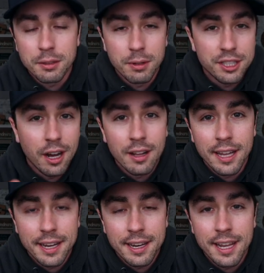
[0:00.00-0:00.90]
which I'll
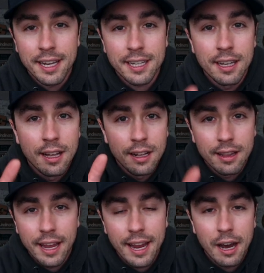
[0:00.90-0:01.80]
let Nick
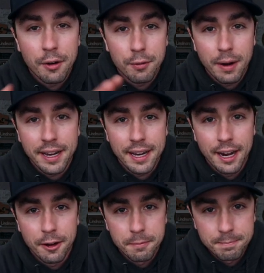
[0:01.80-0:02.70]
lay out right now.